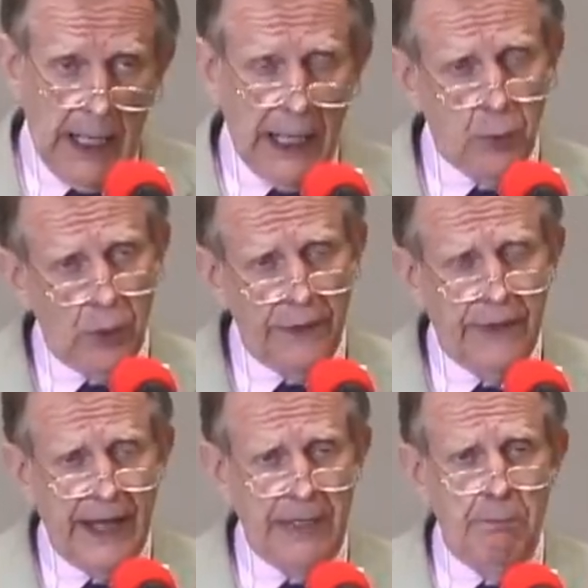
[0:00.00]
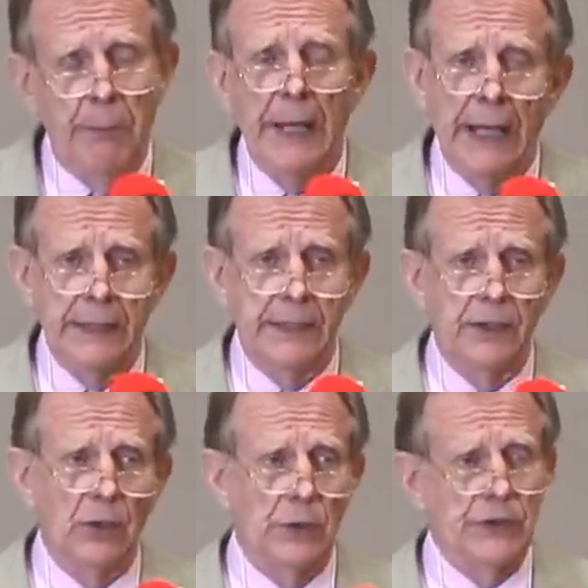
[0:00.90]
And what that meant
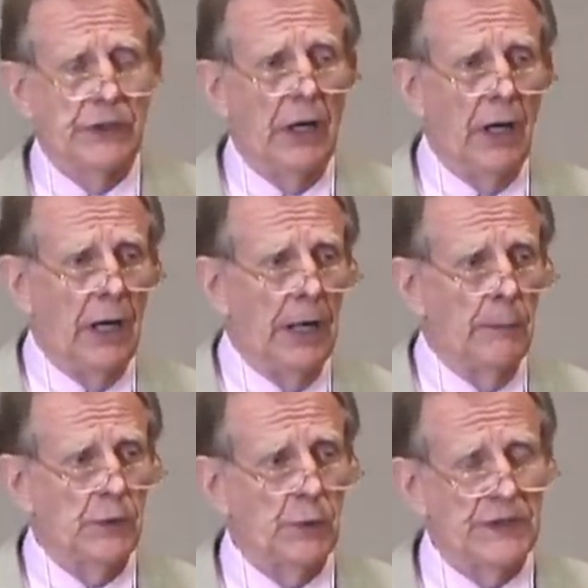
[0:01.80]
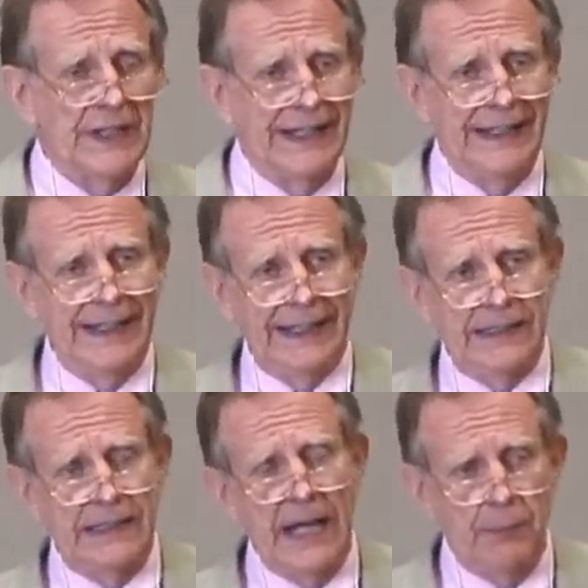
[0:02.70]
in those times was that he
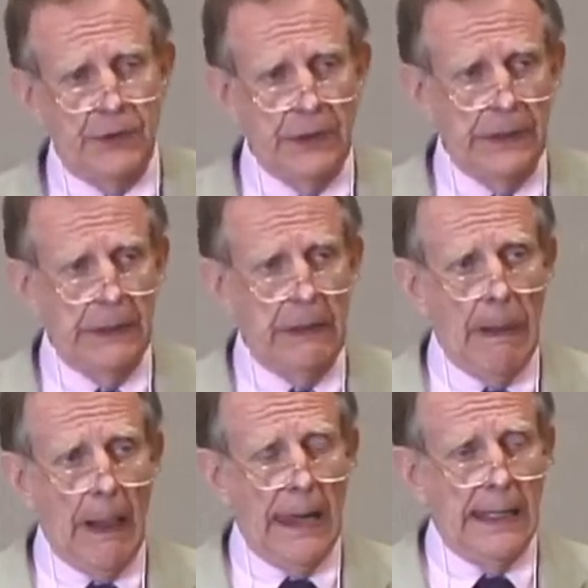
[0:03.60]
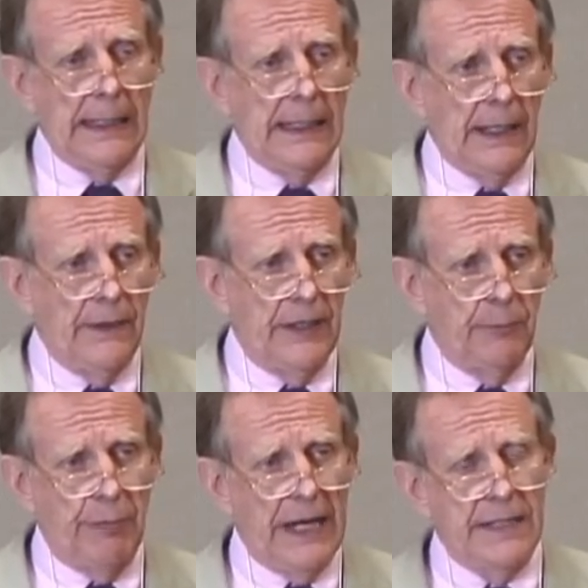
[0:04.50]
accepted the
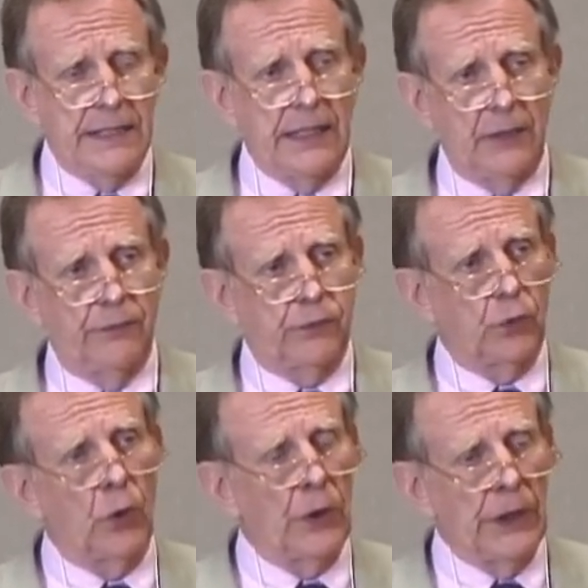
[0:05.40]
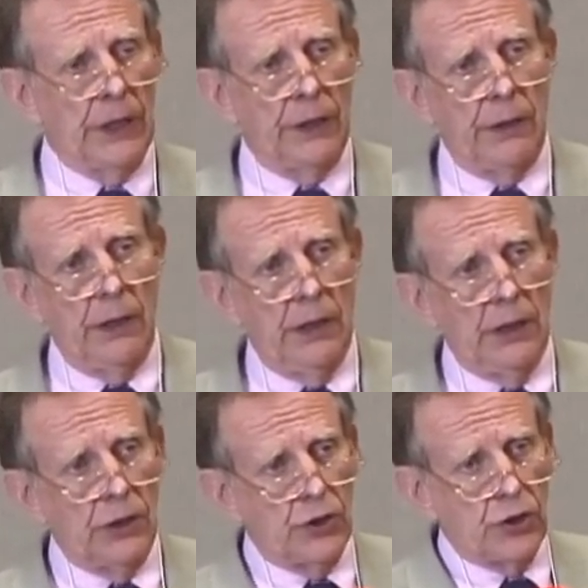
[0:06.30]
basic Freudian
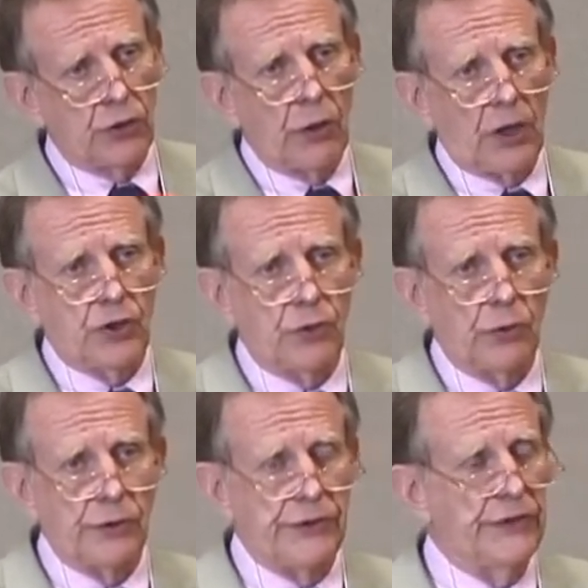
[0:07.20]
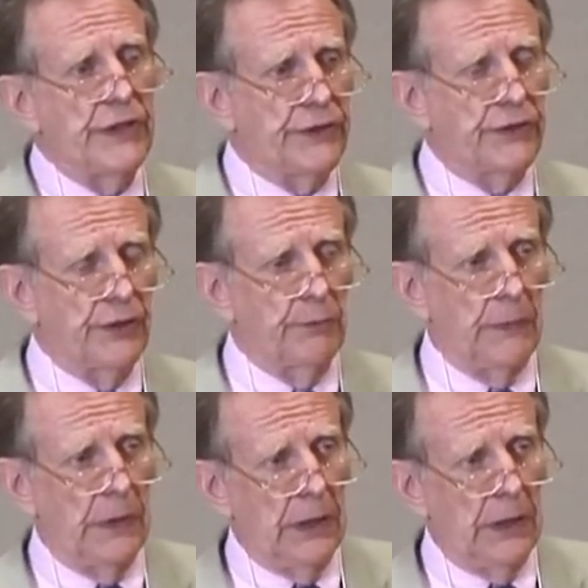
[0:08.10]
structural system